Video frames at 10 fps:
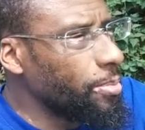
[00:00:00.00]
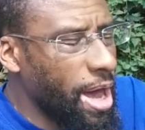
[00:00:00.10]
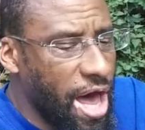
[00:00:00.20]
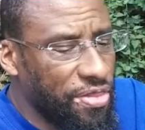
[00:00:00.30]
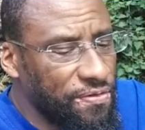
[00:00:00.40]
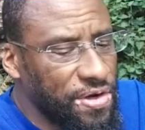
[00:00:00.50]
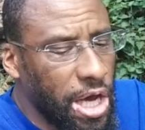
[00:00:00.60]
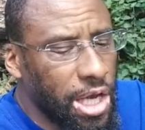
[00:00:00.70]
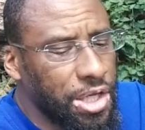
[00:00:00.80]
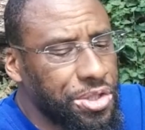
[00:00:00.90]
the path of
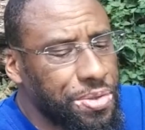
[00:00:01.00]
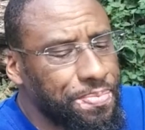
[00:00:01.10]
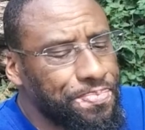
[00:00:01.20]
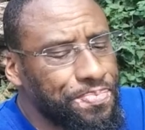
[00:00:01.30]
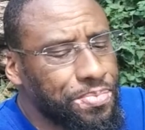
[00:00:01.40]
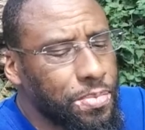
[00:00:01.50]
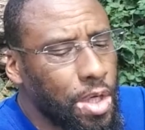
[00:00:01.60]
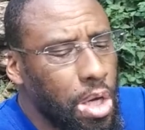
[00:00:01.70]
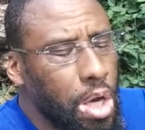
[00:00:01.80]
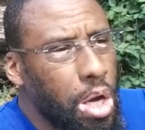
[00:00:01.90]
knowledge,
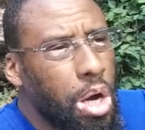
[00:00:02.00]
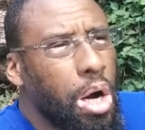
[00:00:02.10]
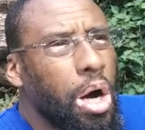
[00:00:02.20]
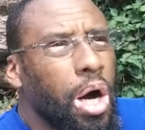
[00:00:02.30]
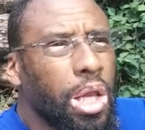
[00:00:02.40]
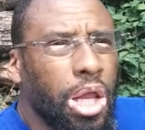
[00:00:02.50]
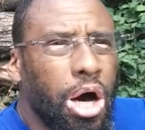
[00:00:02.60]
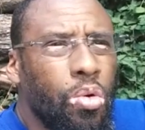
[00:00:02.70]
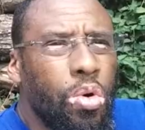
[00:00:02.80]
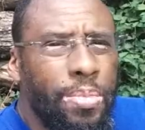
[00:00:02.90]

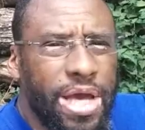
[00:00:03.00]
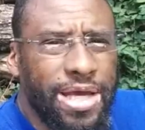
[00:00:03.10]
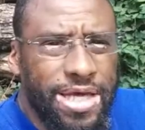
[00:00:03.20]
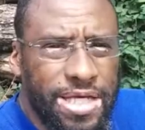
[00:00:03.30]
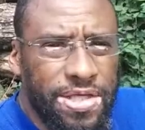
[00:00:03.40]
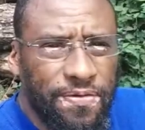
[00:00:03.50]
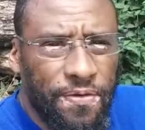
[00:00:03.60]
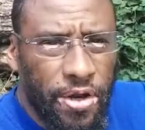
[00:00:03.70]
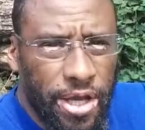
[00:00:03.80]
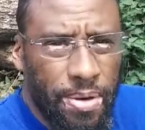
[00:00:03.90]
Allah will make easy
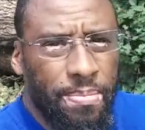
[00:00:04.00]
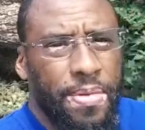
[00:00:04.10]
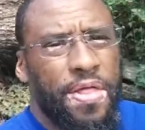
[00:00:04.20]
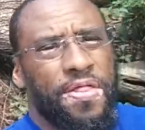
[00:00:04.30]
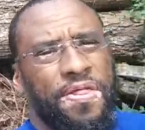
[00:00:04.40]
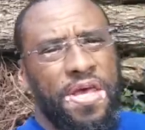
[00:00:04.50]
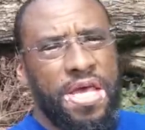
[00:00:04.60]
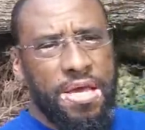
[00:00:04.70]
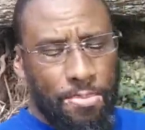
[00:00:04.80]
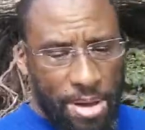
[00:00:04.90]
for him
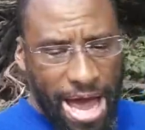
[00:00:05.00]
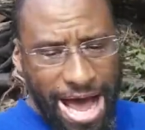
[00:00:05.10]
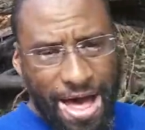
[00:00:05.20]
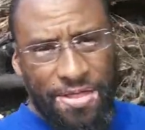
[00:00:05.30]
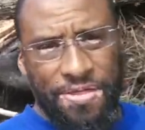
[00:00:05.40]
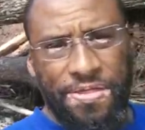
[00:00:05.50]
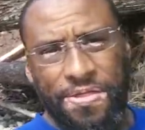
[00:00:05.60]
the path